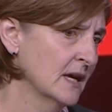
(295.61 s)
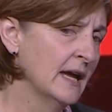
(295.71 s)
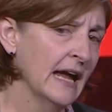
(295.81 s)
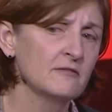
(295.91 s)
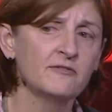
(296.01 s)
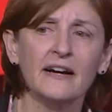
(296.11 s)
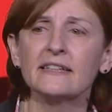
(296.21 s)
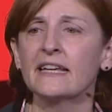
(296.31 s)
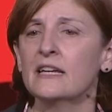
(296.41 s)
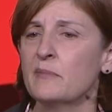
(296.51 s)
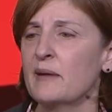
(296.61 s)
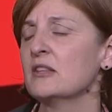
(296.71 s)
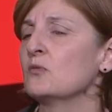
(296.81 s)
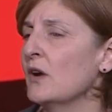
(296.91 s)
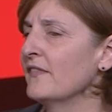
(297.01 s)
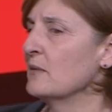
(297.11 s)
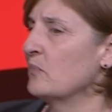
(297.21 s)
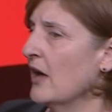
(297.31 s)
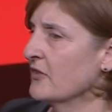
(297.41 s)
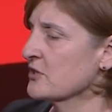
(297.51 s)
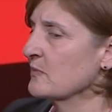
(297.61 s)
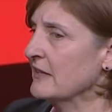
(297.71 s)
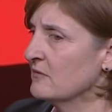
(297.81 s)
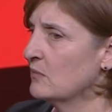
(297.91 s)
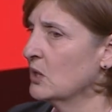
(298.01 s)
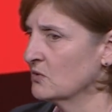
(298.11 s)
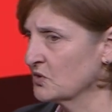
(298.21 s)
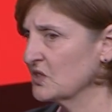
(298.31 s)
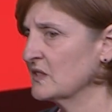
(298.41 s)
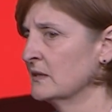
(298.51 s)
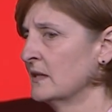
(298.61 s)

And finally, and maybe the one that bothers me the most,